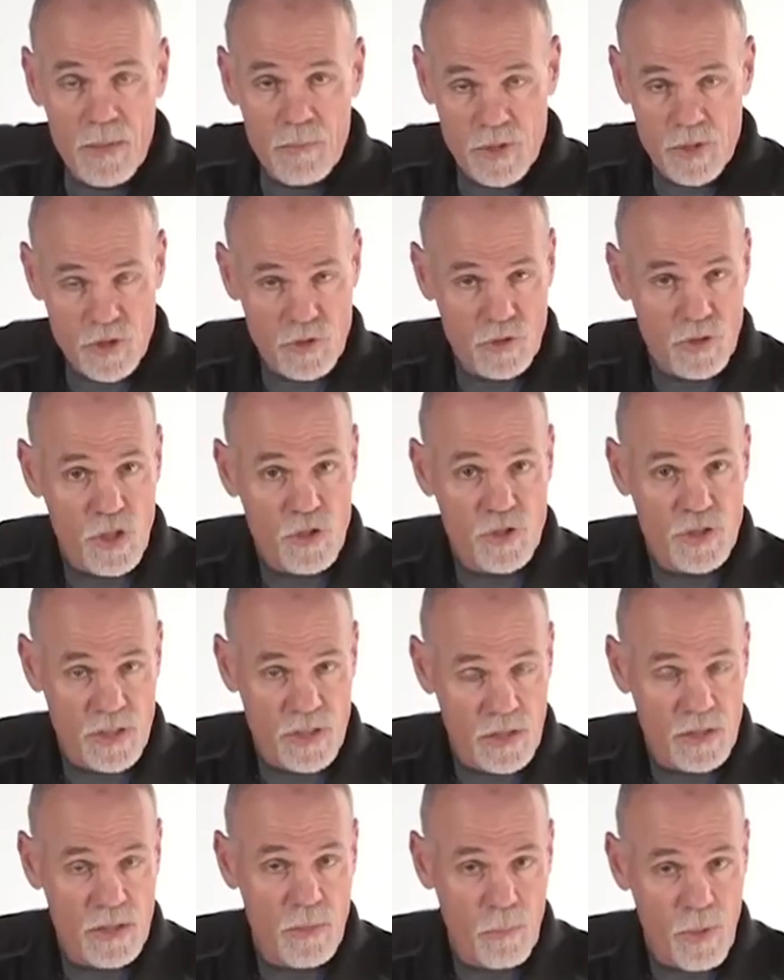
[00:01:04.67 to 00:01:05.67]
But you'll notice
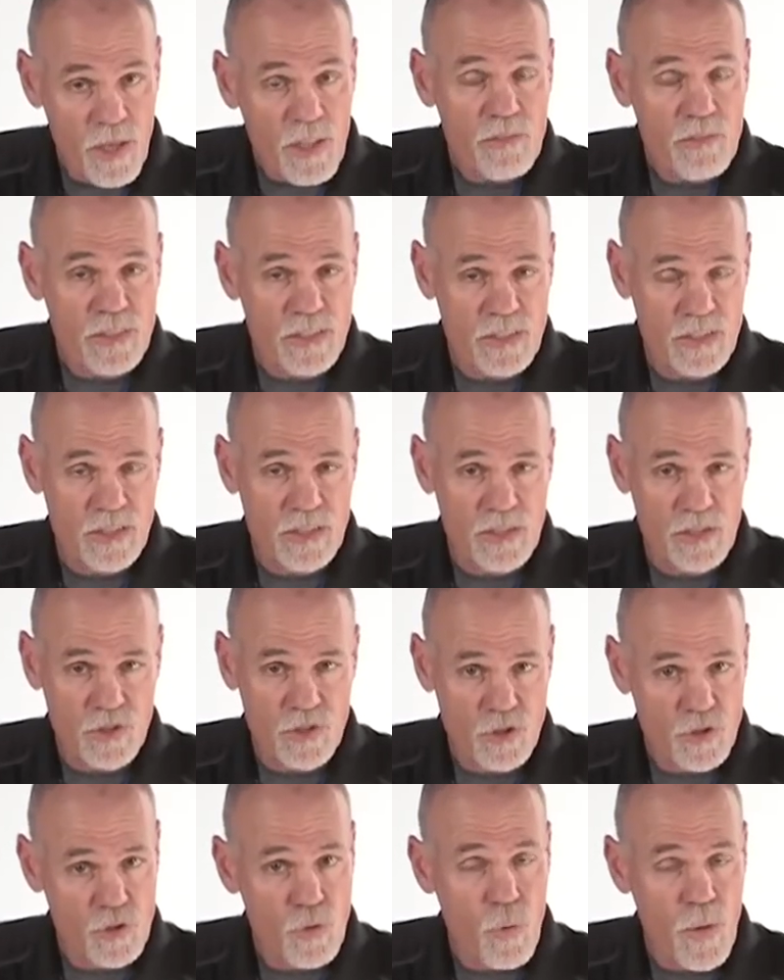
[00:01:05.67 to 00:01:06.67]
that the pelvis is
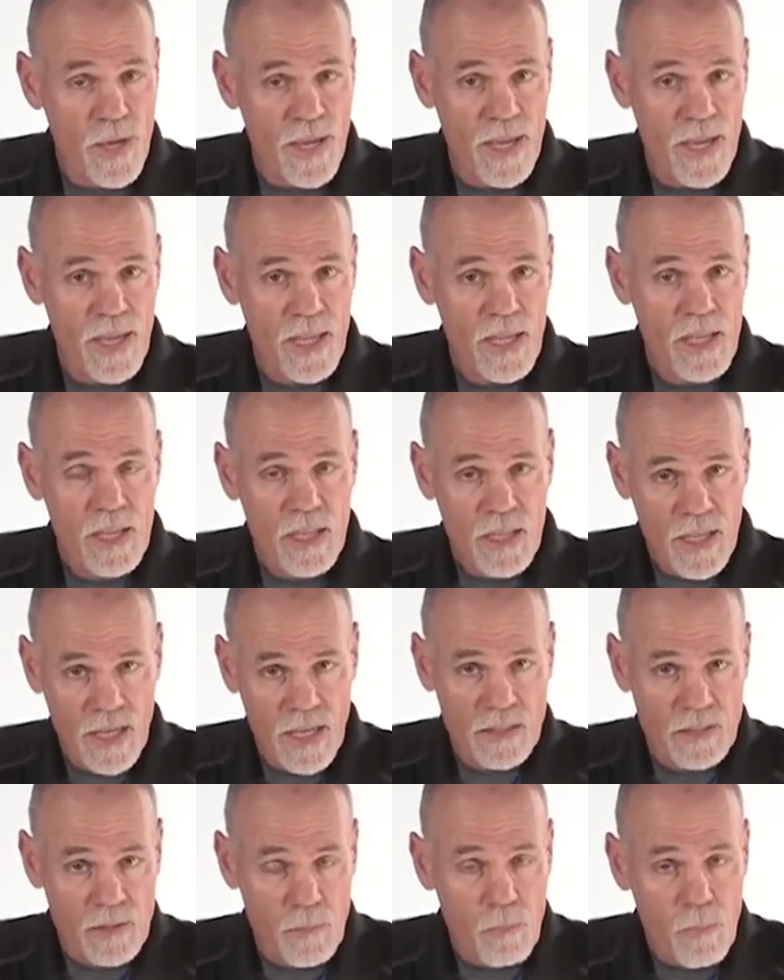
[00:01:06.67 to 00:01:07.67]
still square
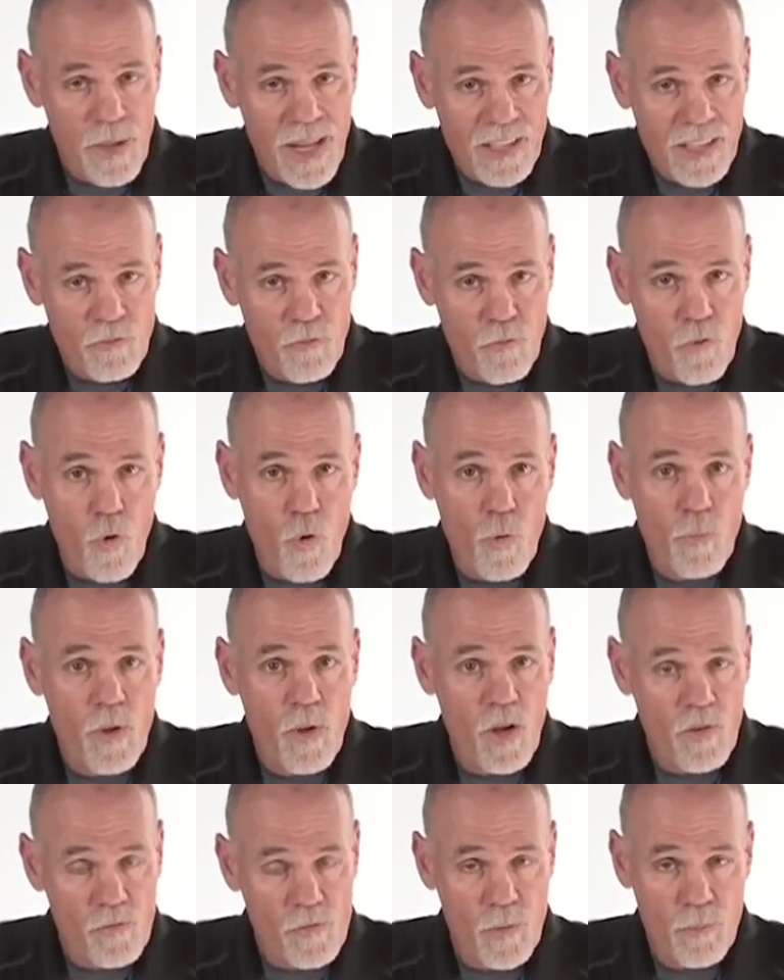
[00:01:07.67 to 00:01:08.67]
and the
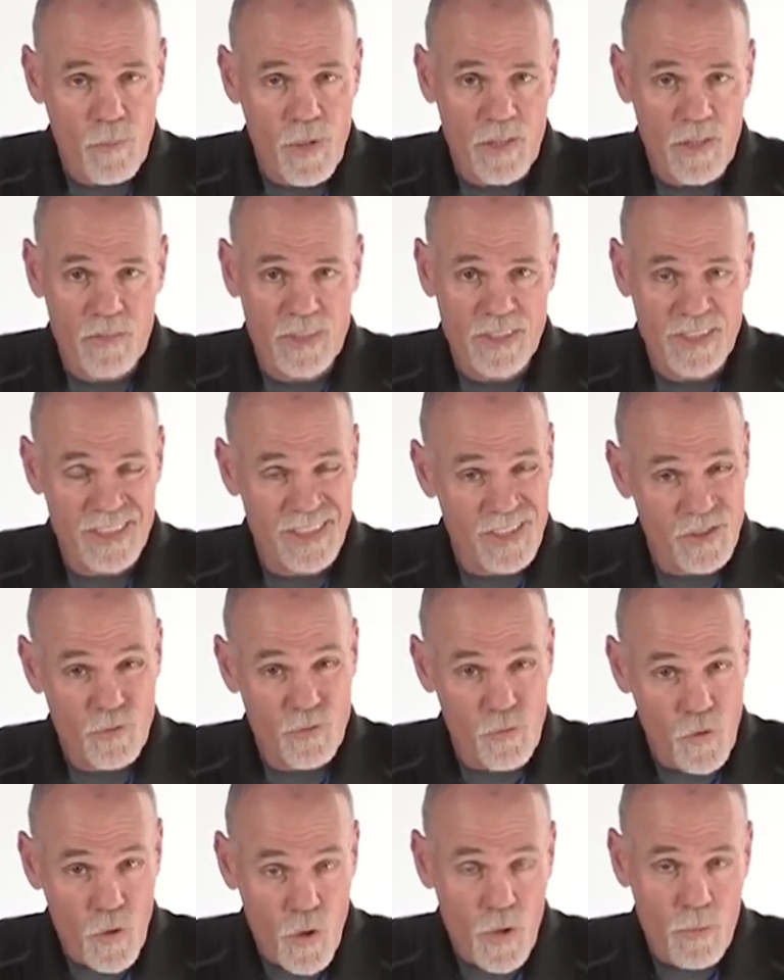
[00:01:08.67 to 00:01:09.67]
platform of the pelvis is
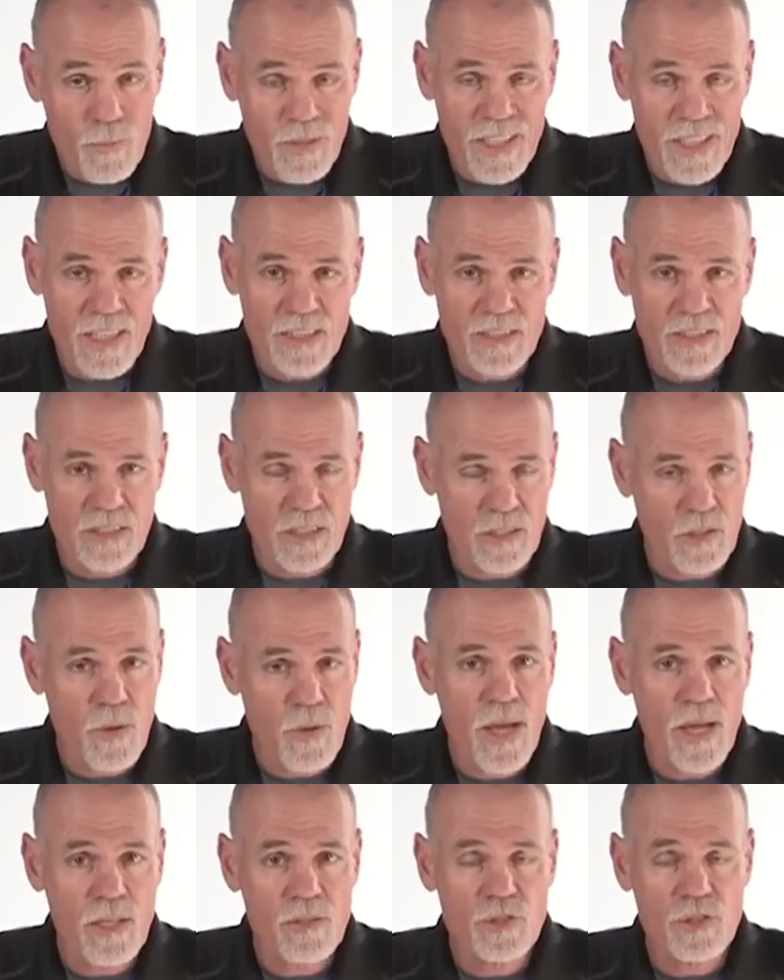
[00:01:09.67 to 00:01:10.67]
firm against the
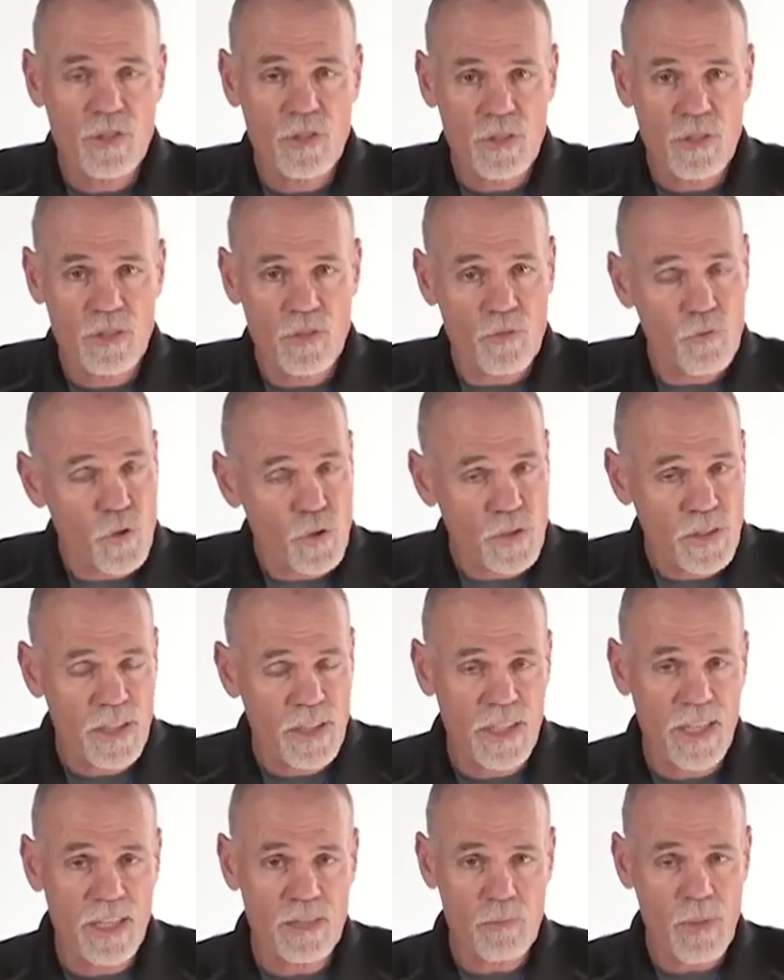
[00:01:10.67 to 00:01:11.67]
ground so that the foot
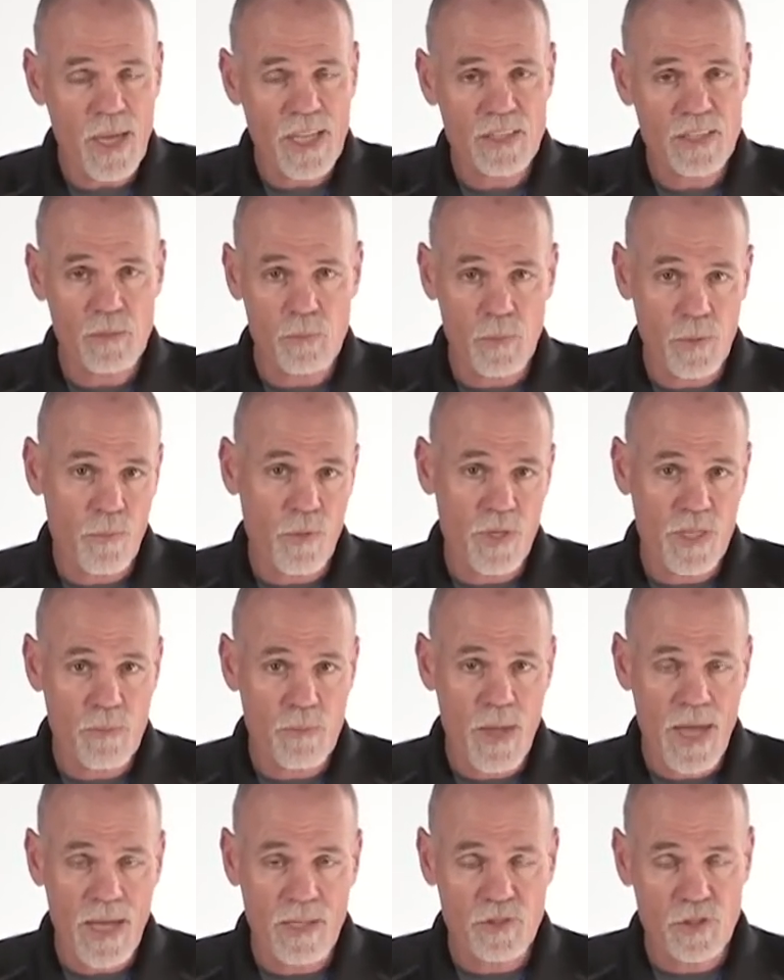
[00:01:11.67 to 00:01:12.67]
can get maximum
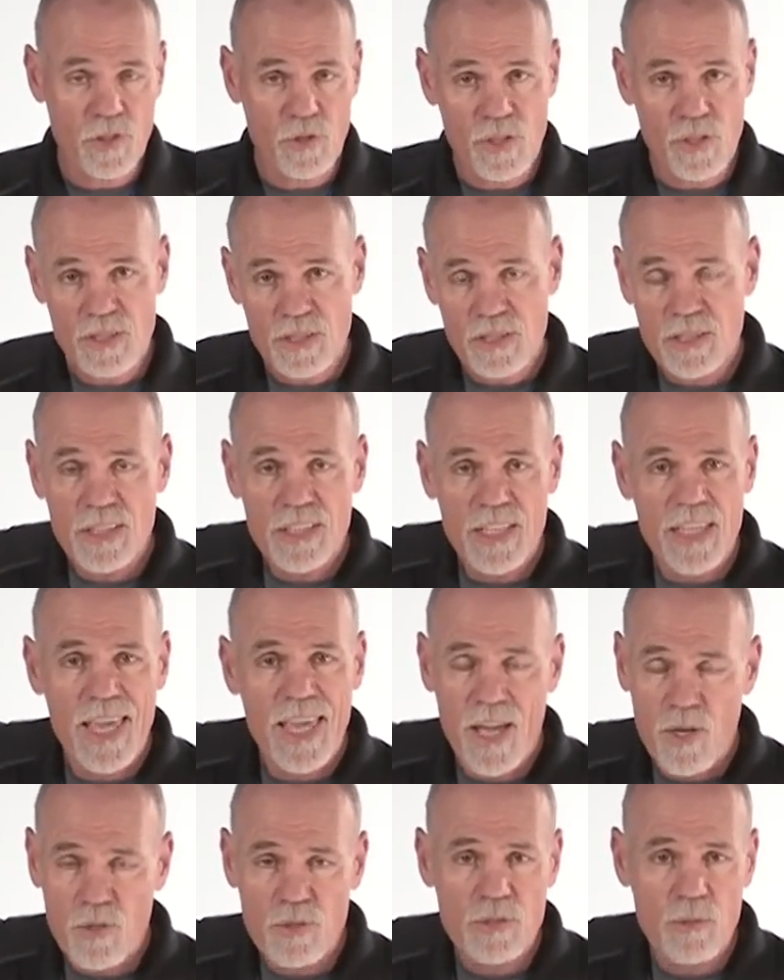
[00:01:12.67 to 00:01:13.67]
rebound. So this is a
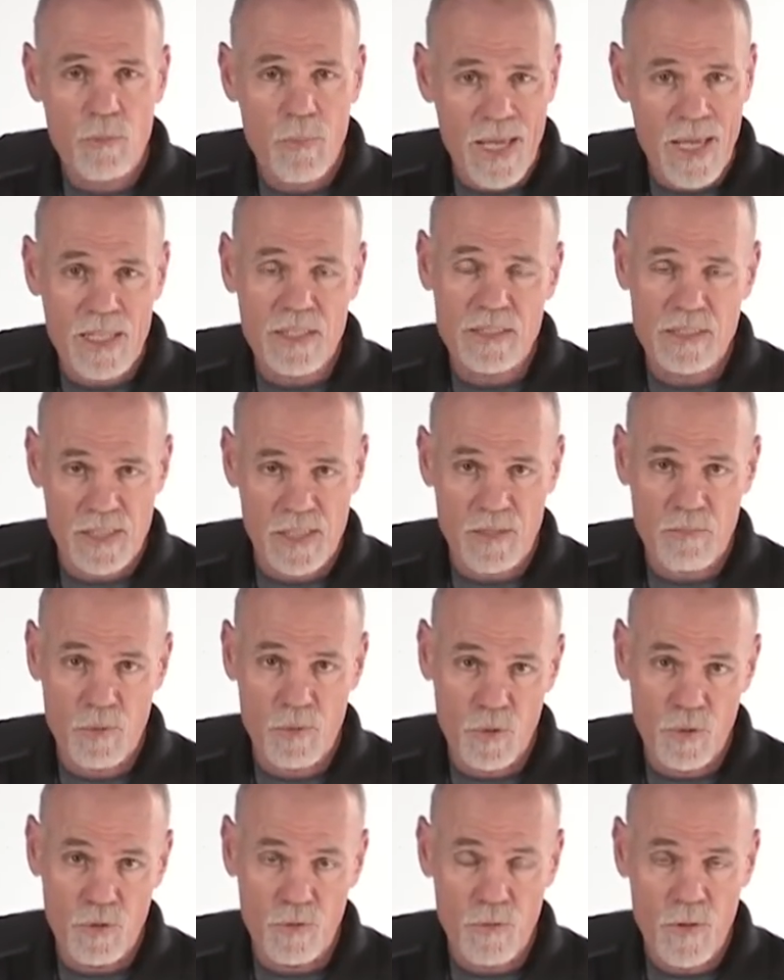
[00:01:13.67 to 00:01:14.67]
counterbalancing
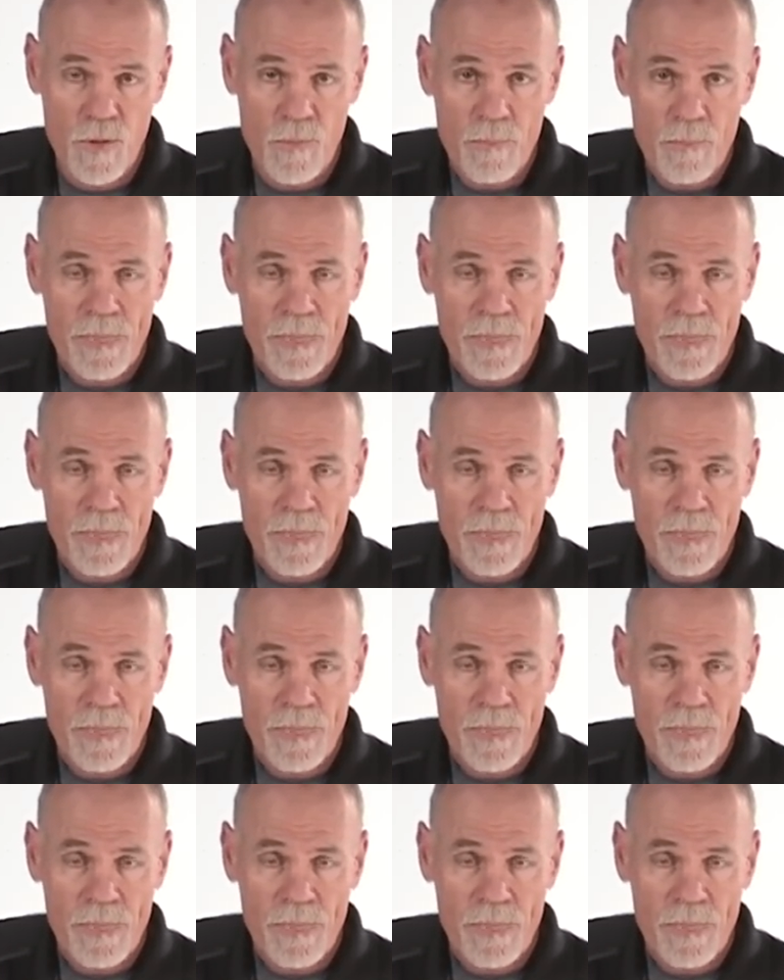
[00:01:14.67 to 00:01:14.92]
move.